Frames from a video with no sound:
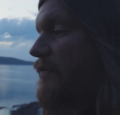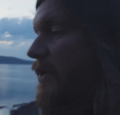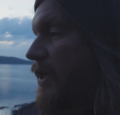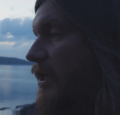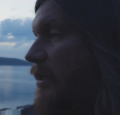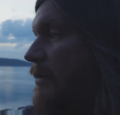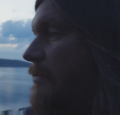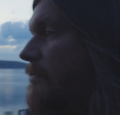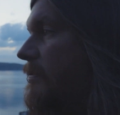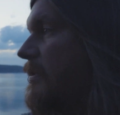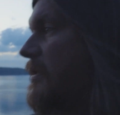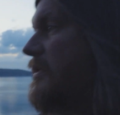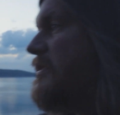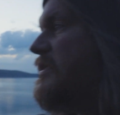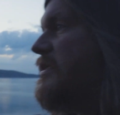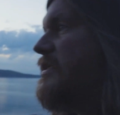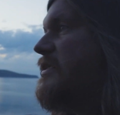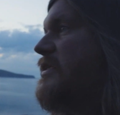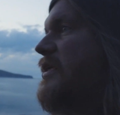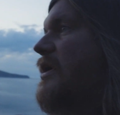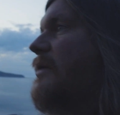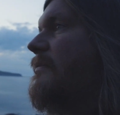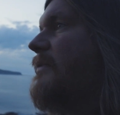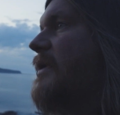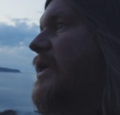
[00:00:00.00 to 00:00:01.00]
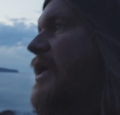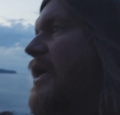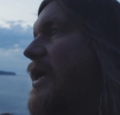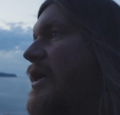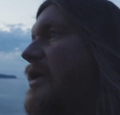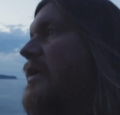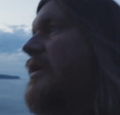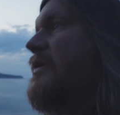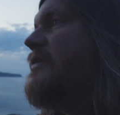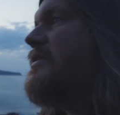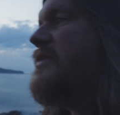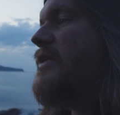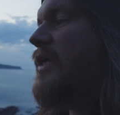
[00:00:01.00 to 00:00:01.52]
of it because it just helped me get
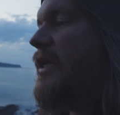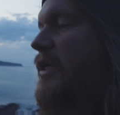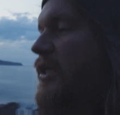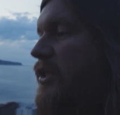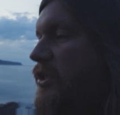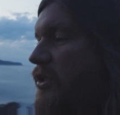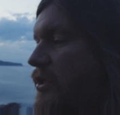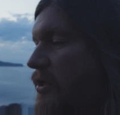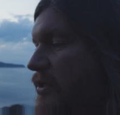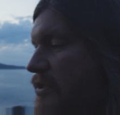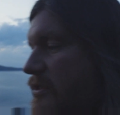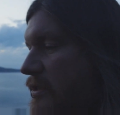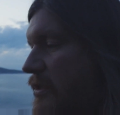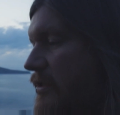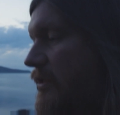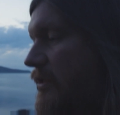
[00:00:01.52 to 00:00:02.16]
steady shots